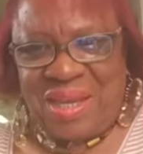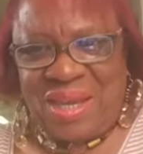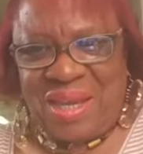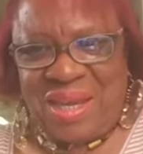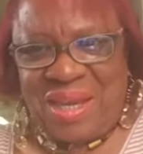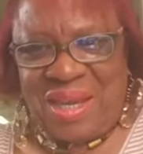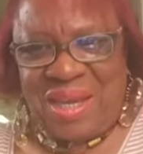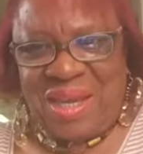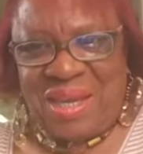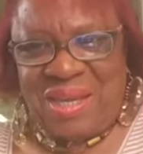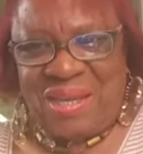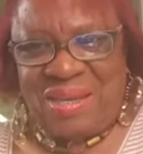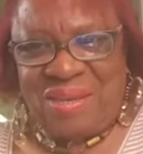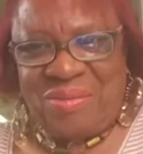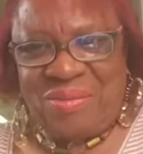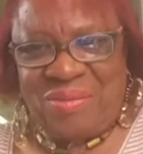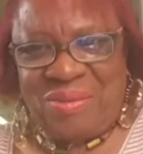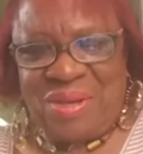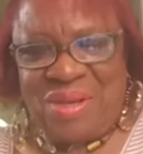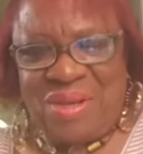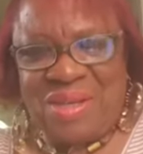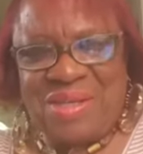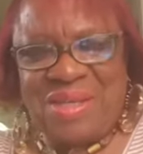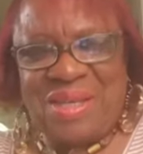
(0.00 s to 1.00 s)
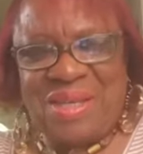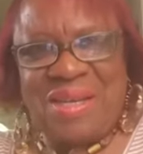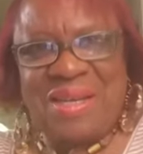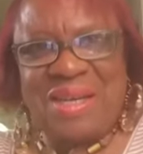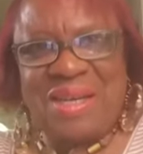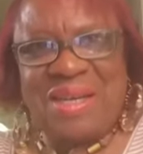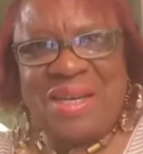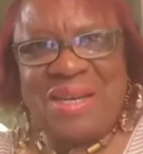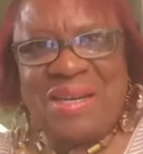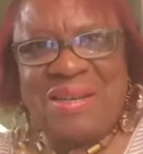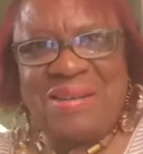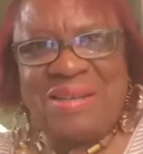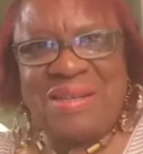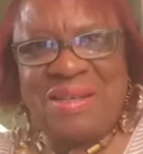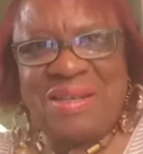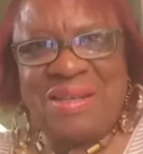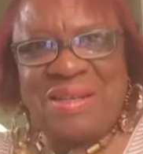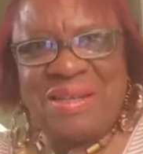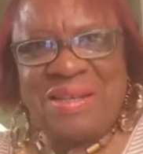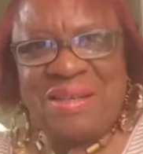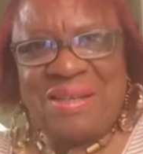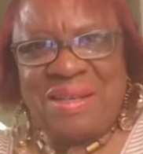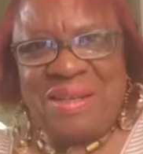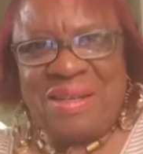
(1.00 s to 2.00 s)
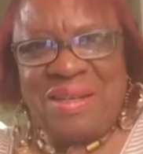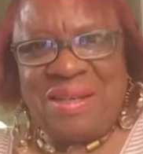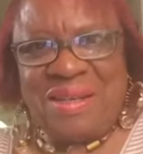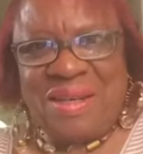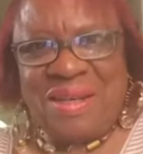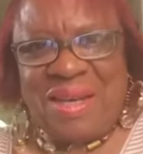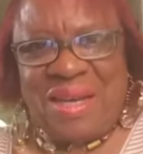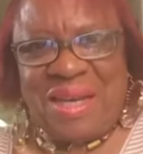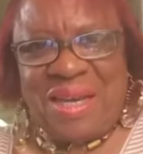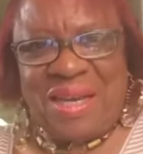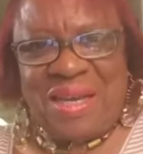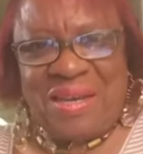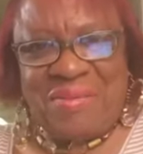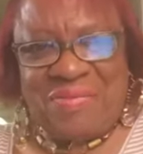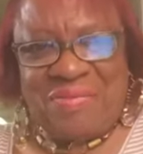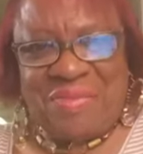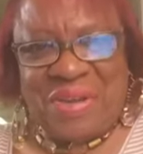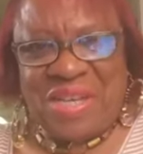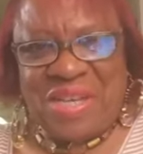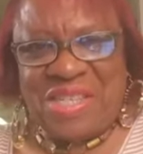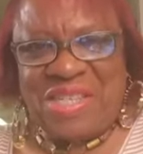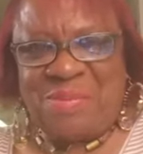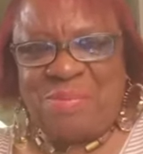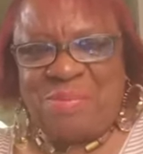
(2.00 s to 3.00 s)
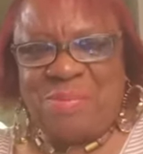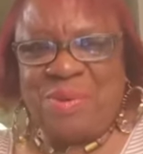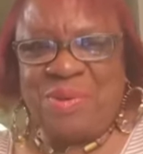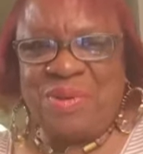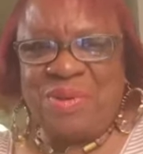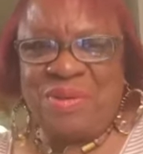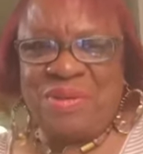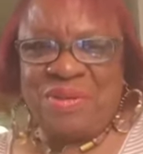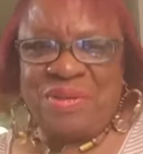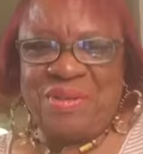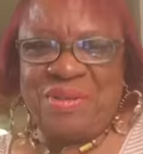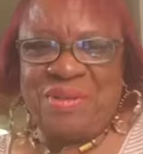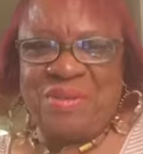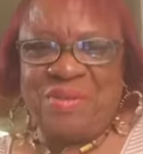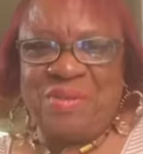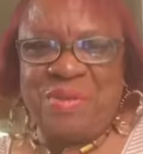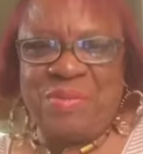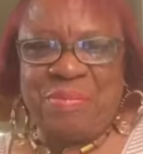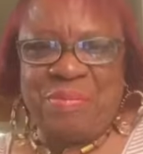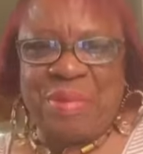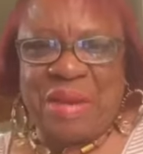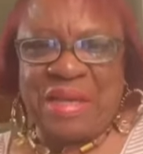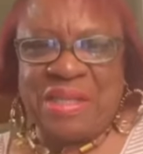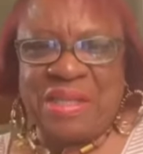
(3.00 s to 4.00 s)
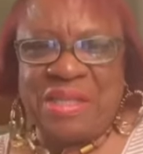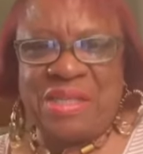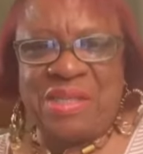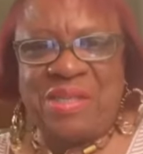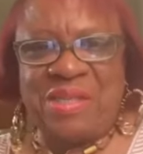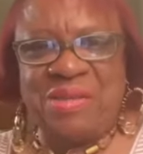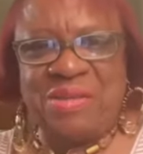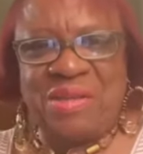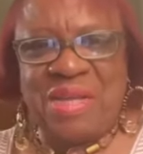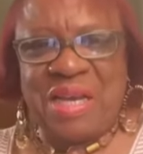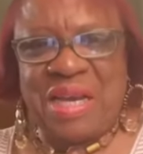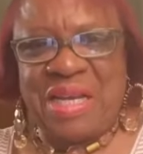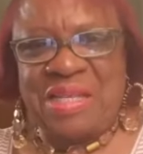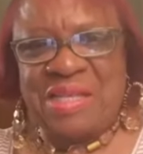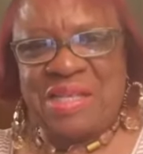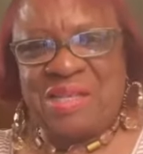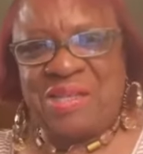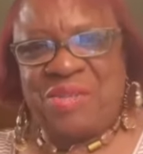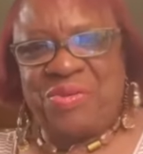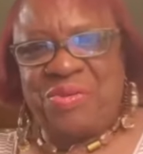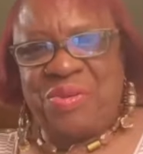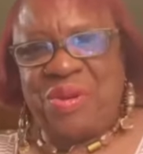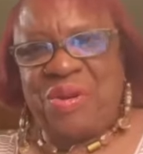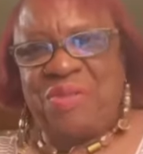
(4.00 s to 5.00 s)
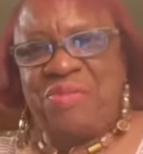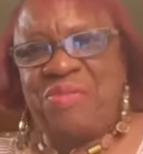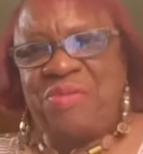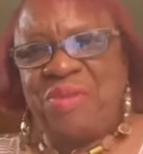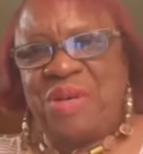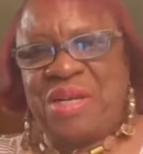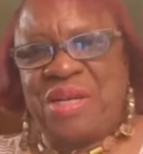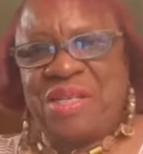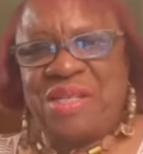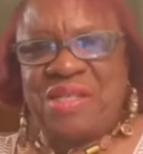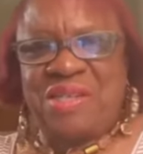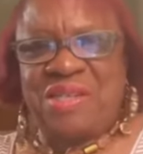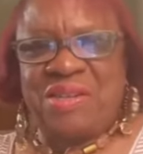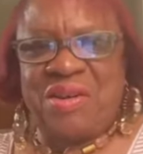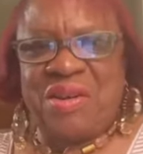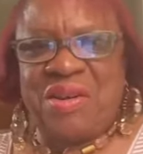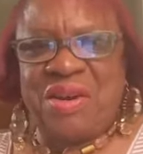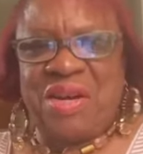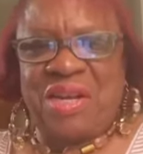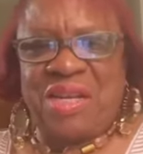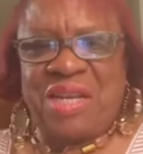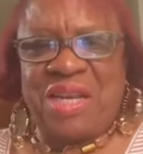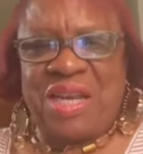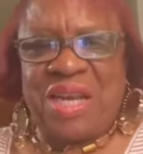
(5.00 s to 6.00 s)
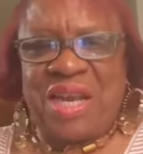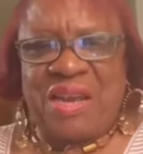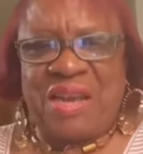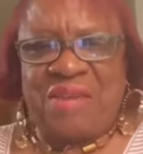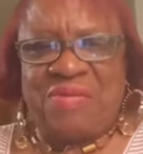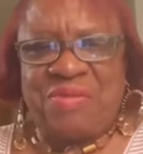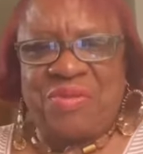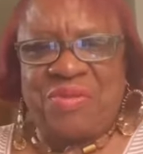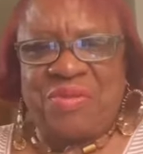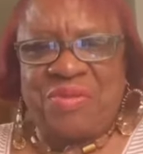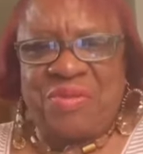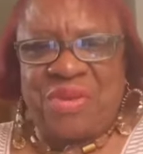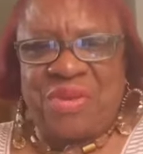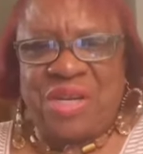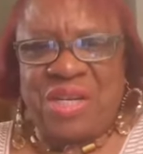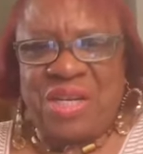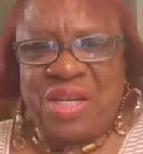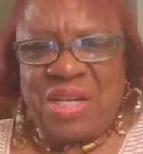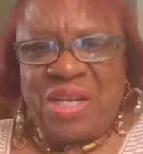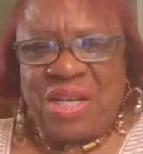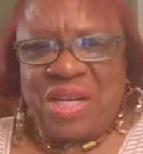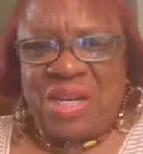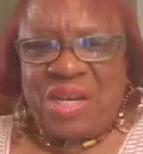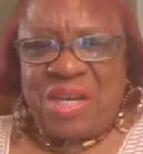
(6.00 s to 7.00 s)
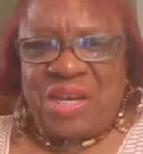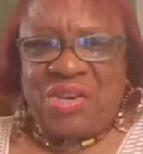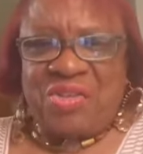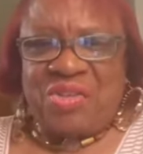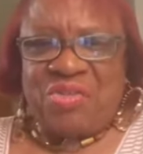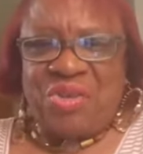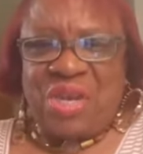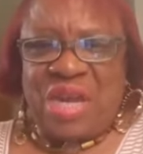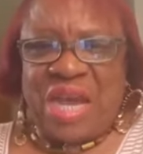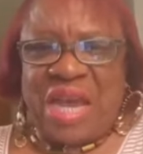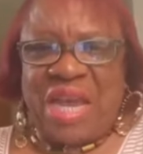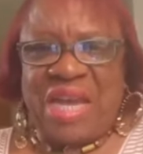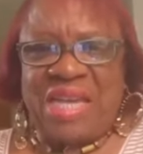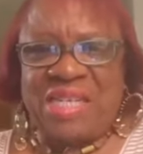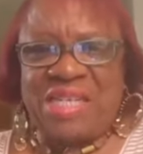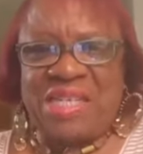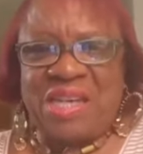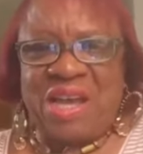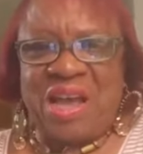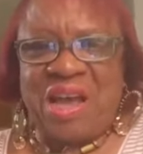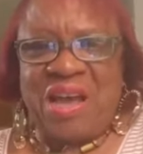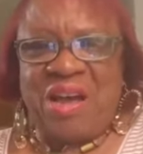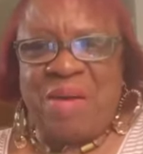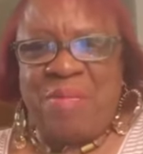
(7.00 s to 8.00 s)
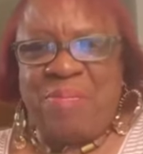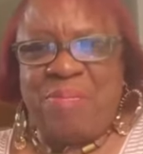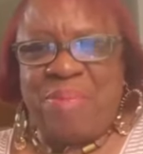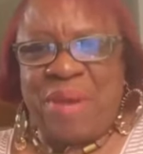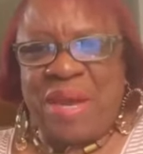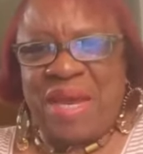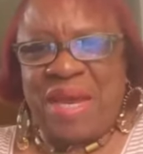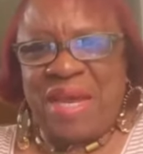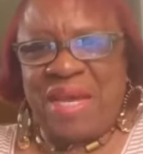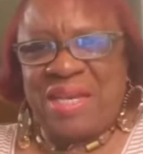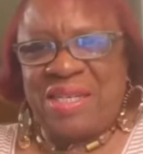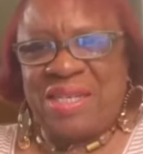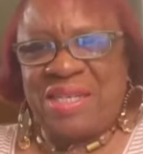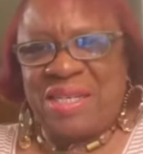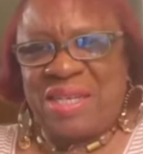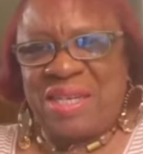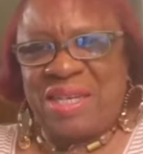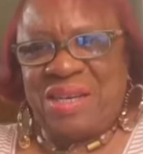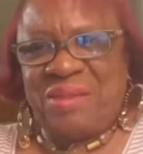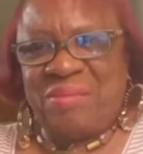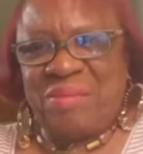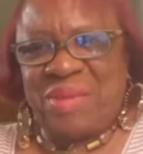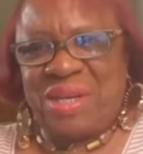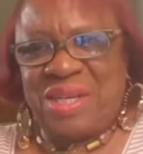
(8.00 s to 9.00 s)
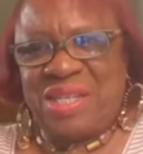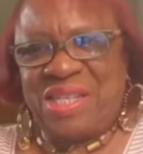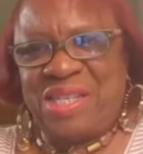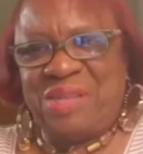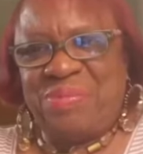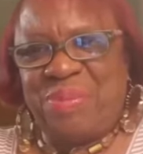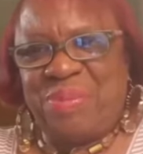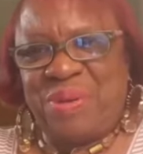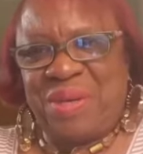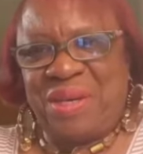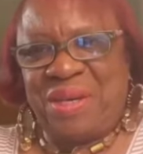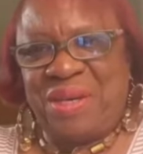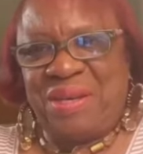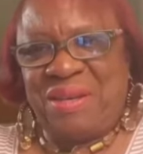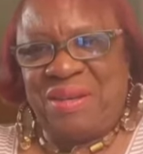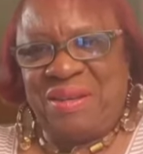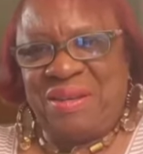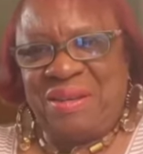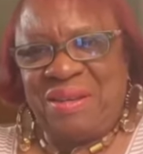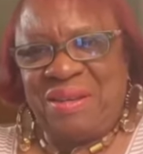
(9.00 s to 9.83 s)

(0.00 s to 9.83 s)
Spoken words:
And what else I got out there? And Facebook, going back to 2012 when I started, they have Create a Band MSP.